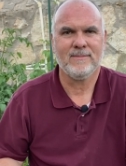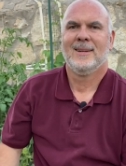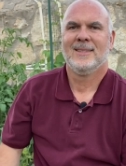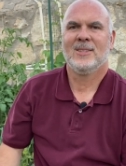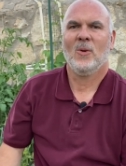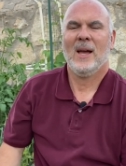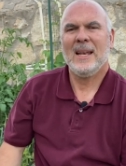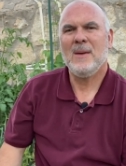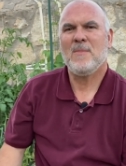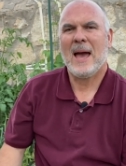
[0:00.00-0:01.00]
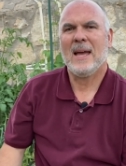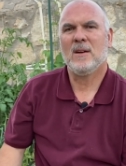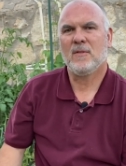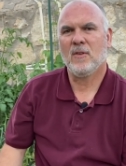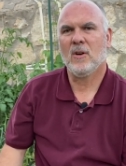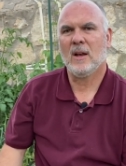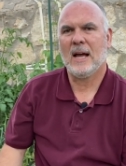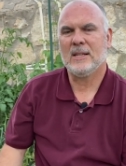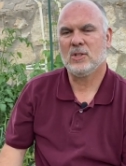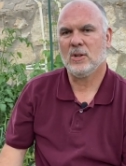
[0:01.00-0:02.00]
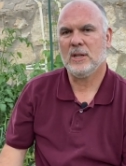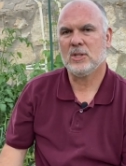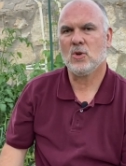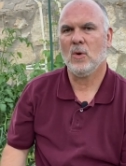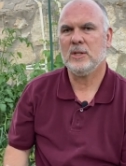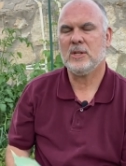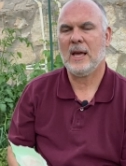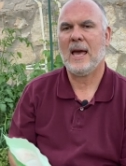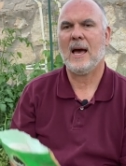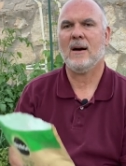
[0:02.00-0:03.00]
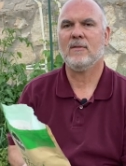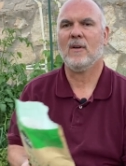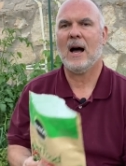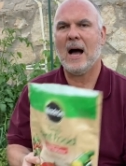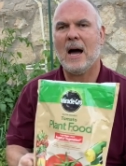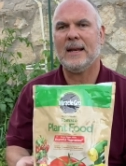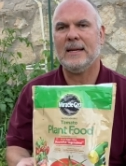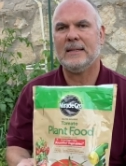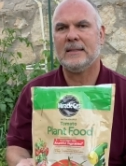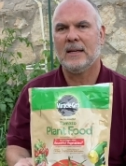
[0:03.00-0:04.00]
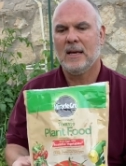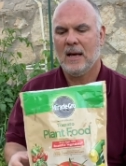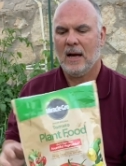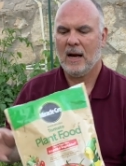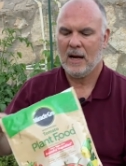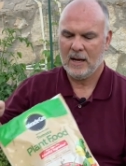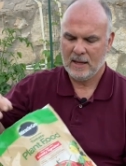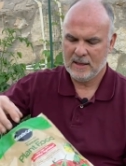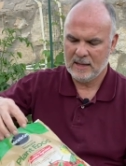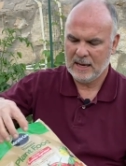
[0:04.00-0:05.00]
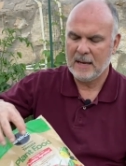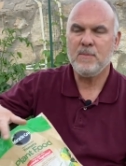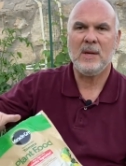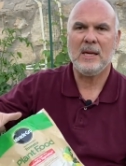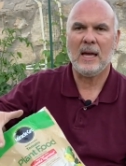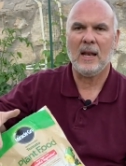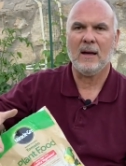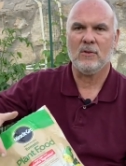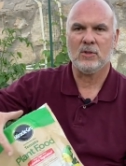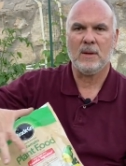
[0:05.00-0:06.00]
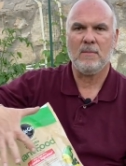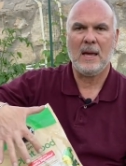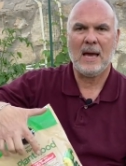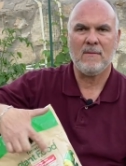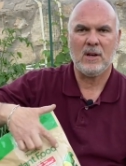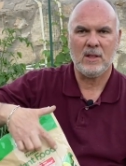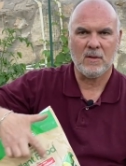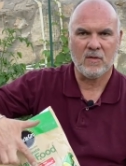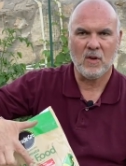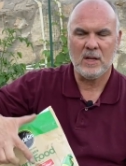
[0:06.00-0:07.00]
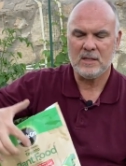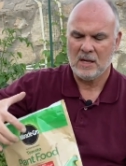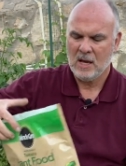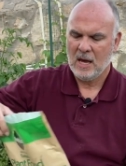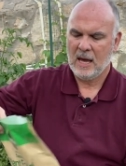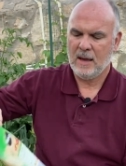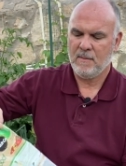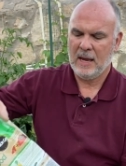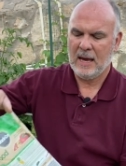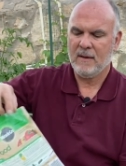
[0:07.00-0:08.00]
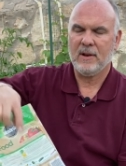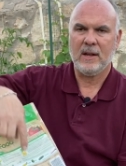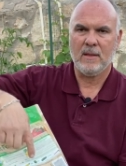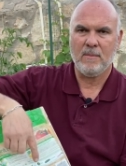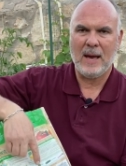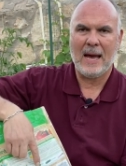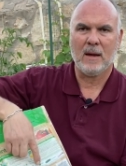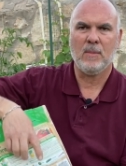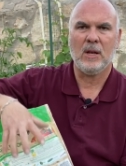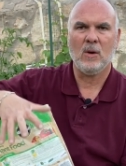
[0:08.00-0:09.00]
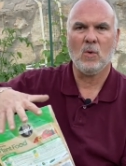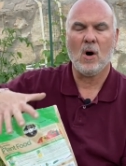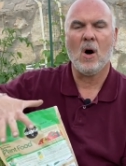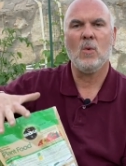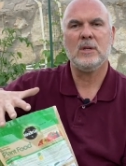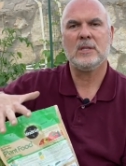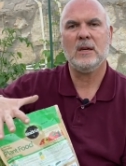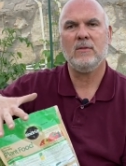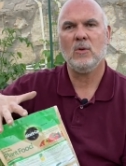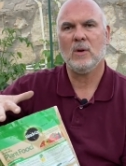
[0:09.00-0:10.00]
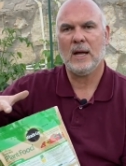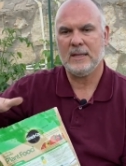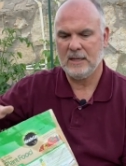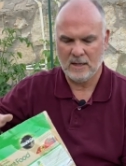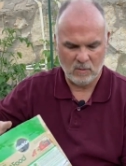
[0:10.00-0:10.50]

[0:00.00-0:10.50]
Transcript: So any bag of fertilizer is going to have on it uh, the NPK levels. It may have it in the front, it may have it in the back, but it will always give you an idea